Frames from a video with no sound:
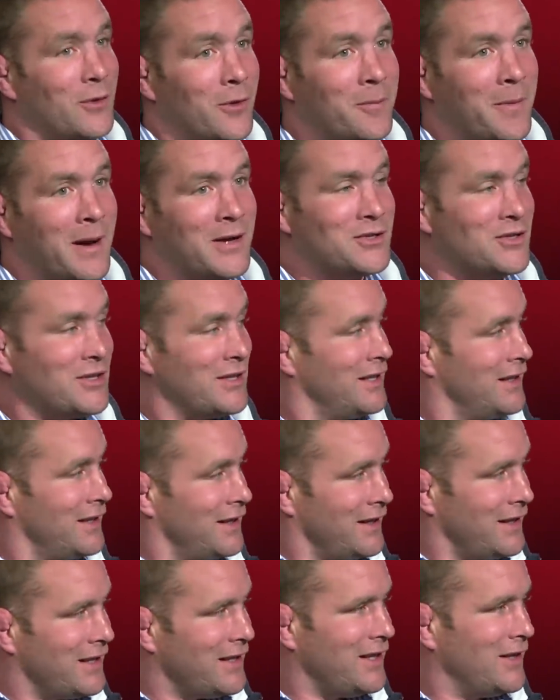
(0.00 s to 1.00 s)
You know, imagine,
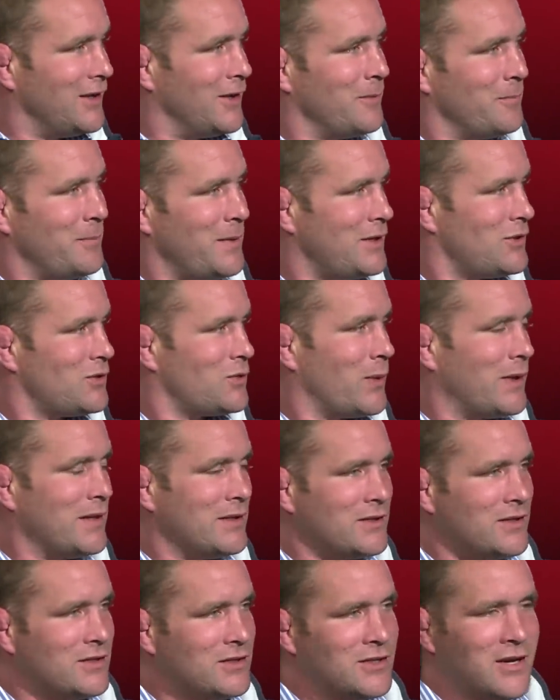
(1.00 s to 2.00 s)
you know,
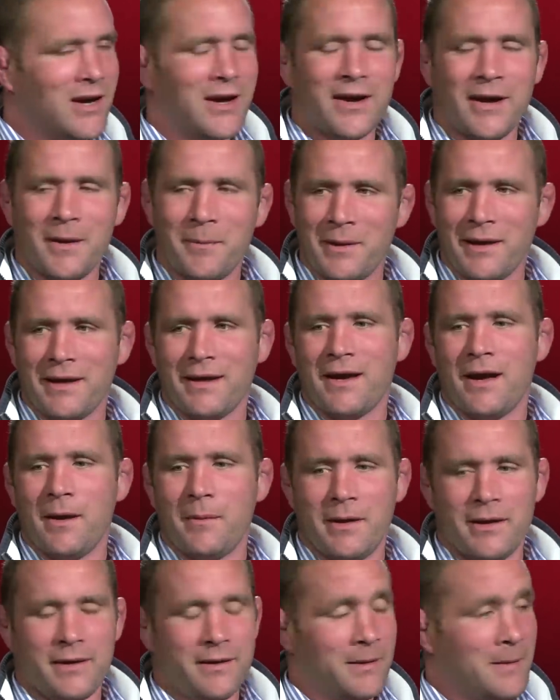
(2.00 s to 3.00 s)
mid-20s, young, up and
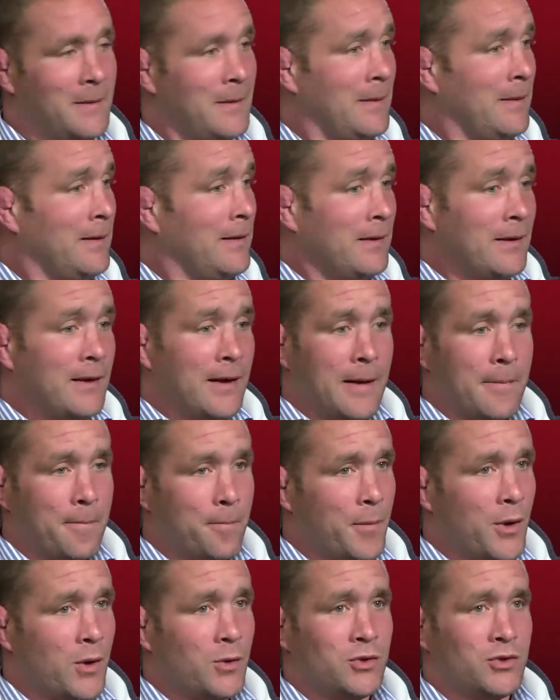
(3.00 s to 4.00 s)
coming,
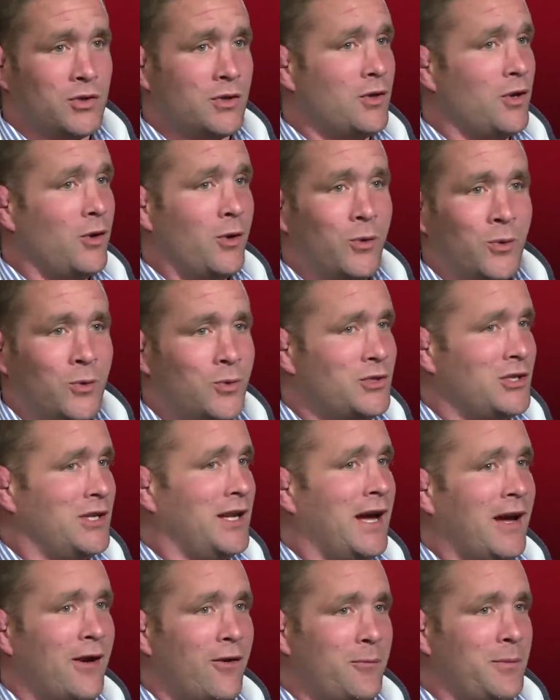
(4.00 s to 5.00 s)
emotion
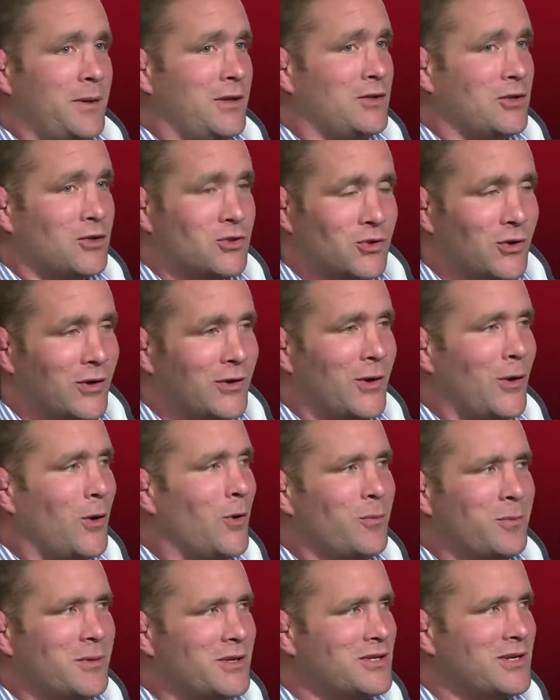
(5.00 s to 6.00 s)
oozing out of me, just trying to
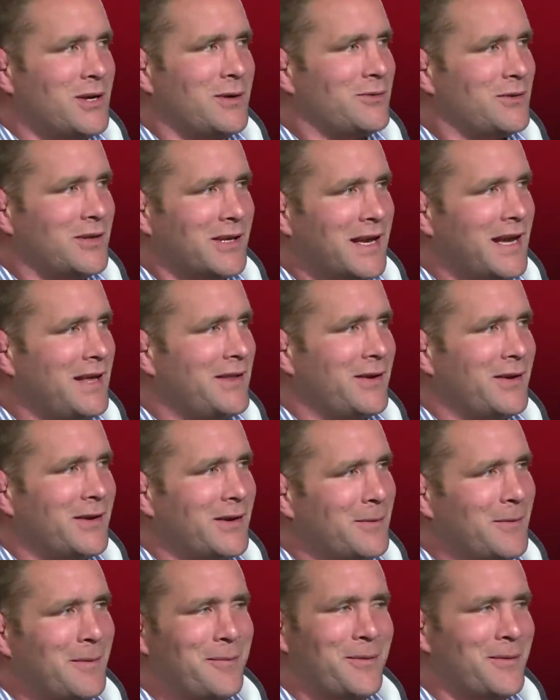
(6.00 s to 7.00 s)
hold myself together.
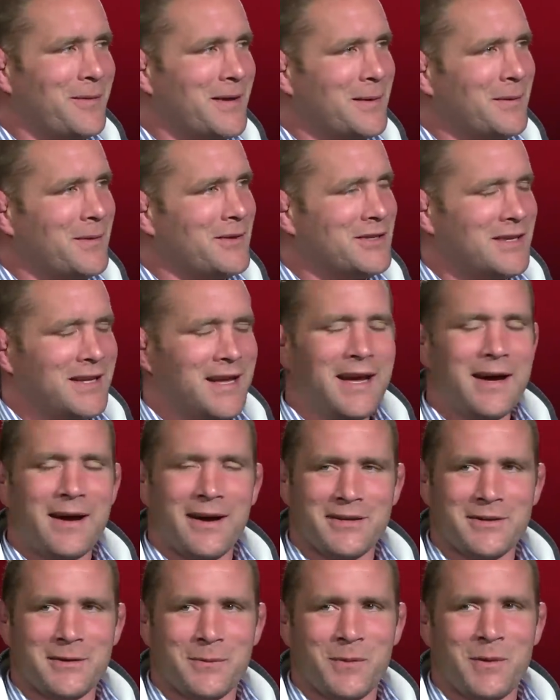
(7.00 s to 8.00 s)
And I remember him coming and saying,
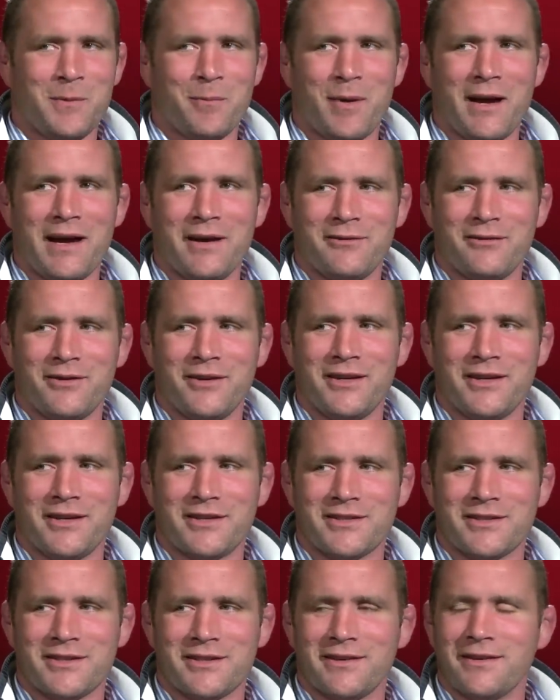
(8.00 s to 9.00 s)
yeah, I said we'd bat
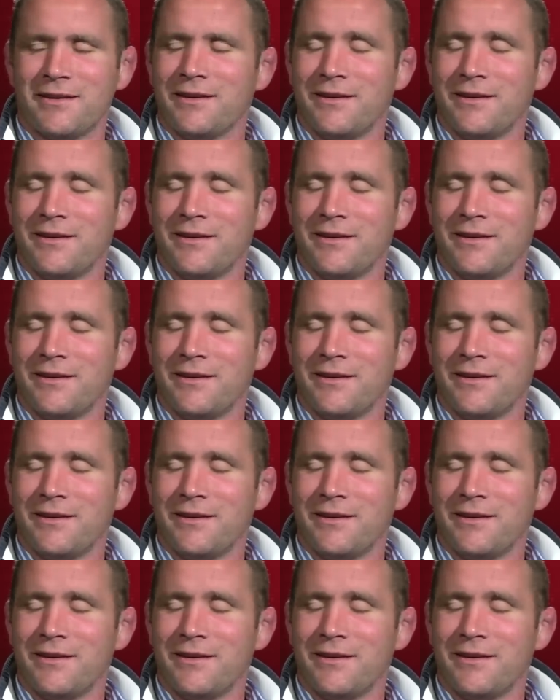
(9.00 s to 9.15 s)
first.